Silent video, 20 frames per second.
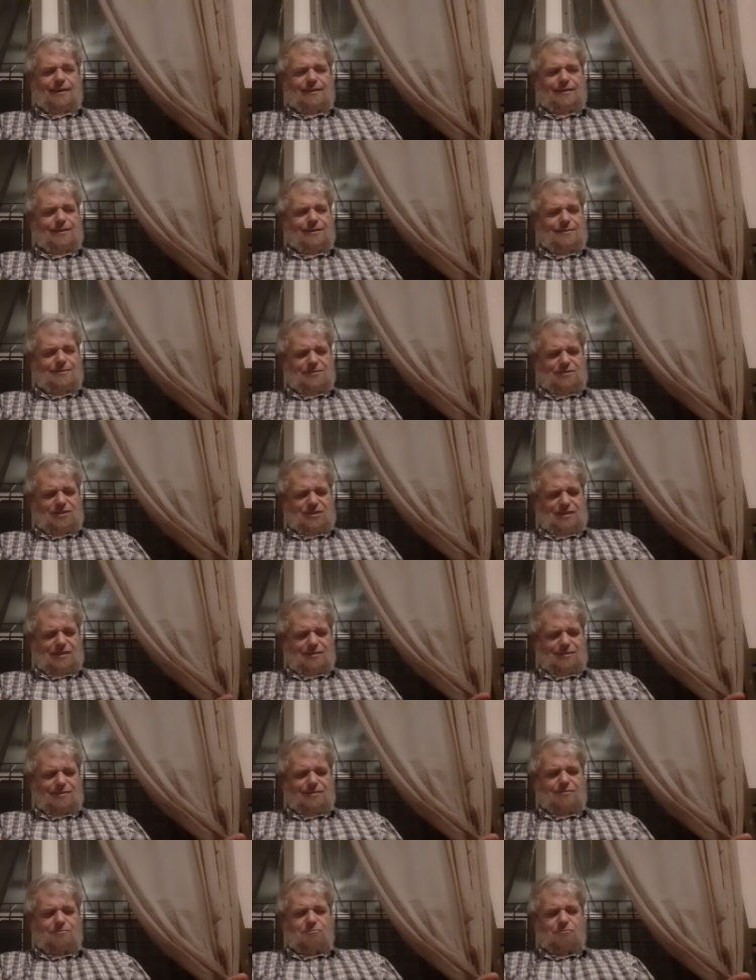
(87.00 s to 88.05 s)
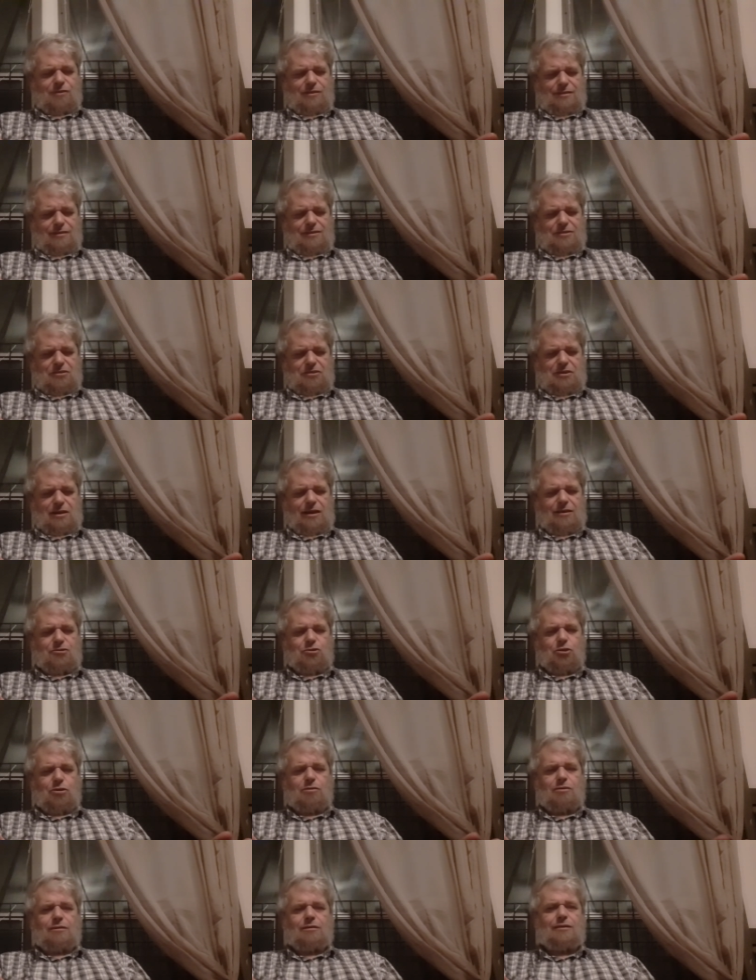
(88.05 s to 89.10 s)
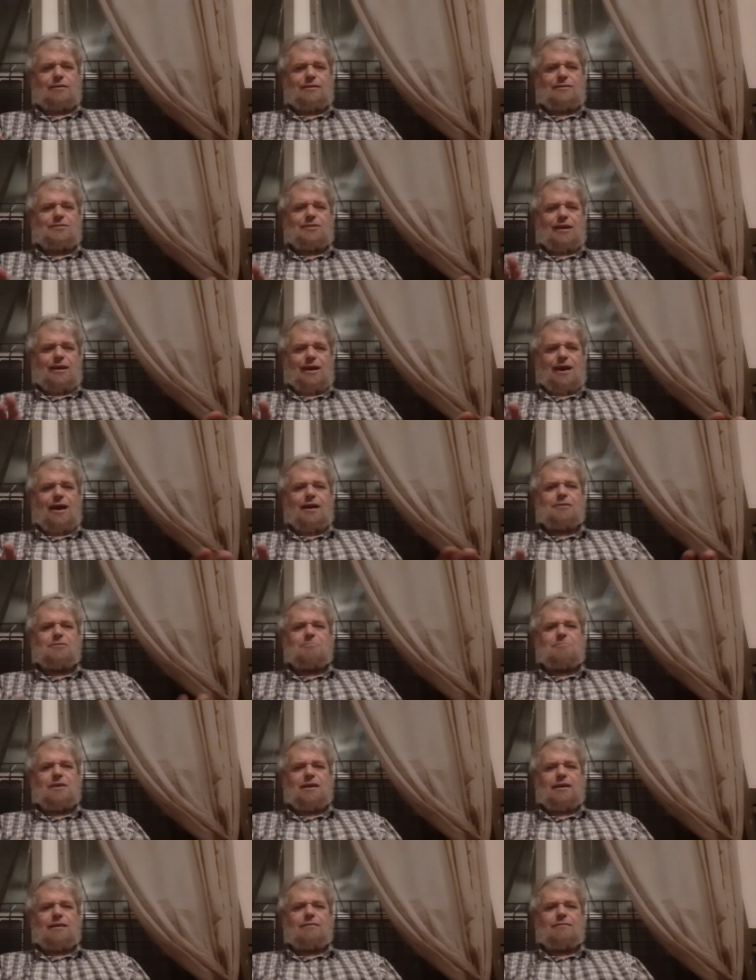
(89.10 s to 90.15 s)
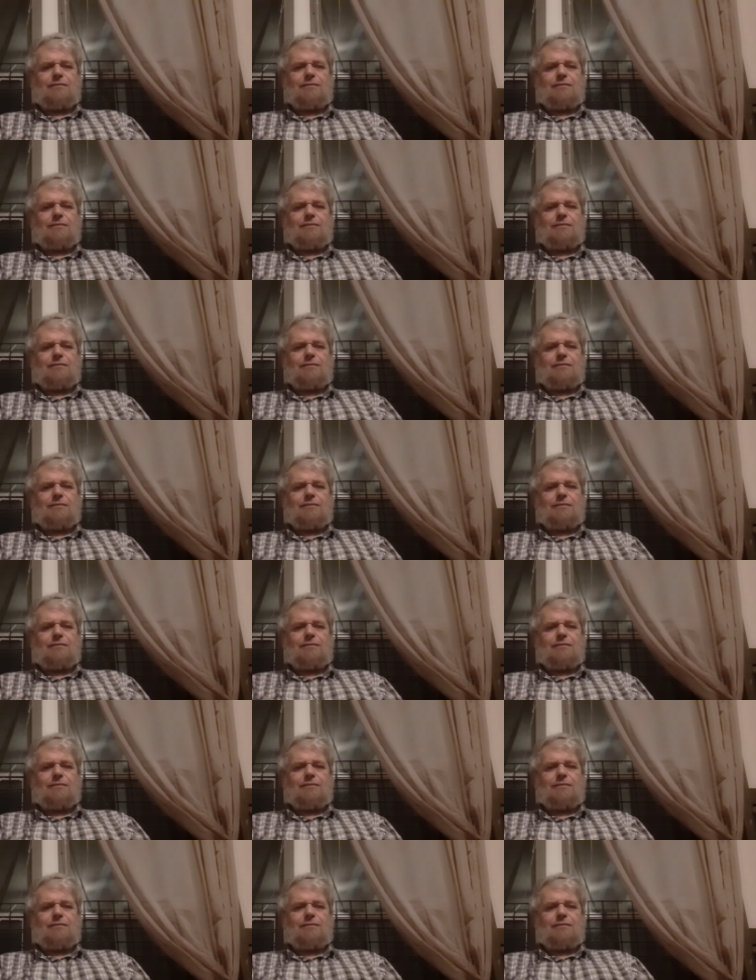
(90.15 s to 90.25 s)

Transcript: Consistent with his nature. He's a kind man.